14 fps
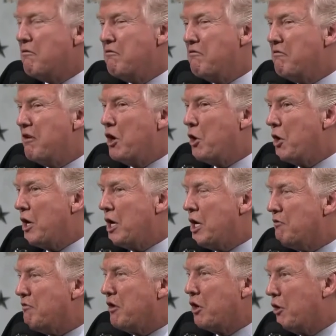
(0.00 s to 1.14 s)
Very,
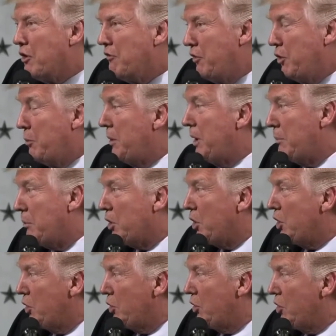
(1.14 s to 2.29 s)
very few people could
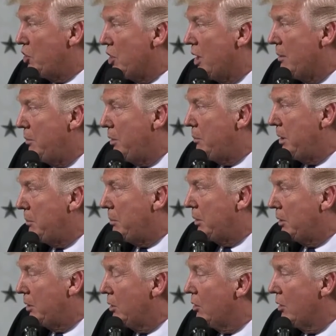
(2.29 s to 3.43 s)
do the job you people
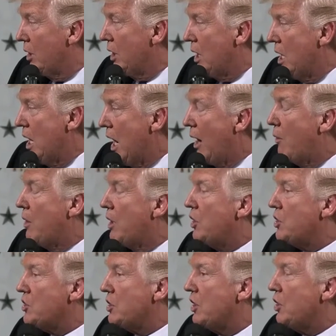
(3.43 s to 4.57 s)
do. And I want to
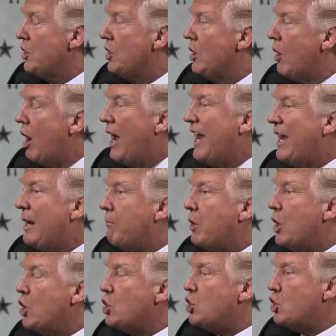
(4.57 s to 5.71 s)
just let you know, I am
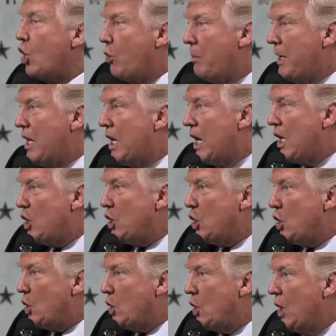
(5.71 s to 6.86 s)
so behind
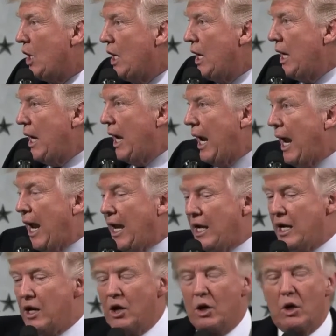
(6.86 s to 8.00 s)
you. And
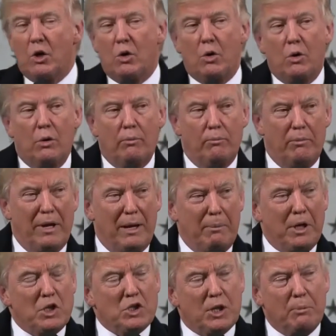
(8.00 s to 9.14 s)
I know
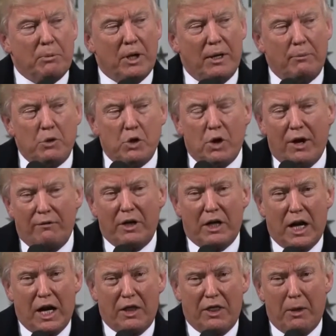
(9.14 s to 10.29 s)
maybe sometimes you haven't
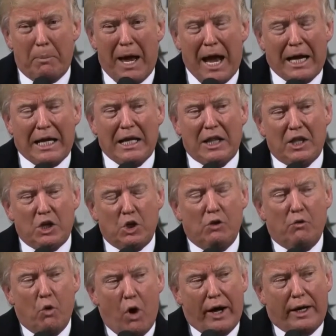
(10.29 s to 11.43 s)
gotten the backing that you've
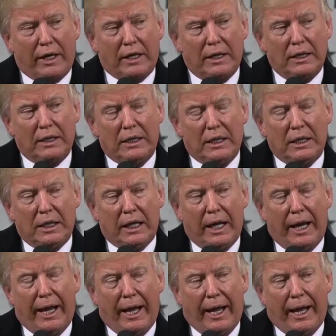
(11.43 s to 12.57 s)
wanted.
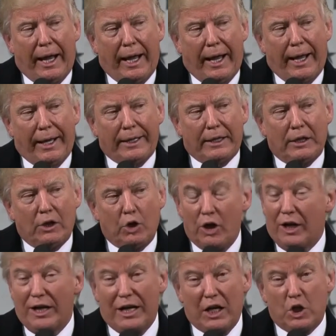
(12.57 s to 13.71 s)
And you're
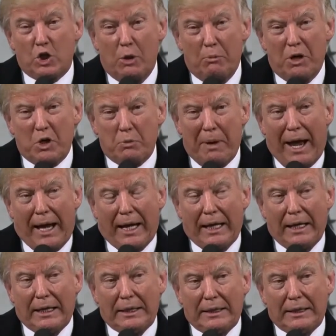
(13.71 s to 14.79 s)
going to get so much backing.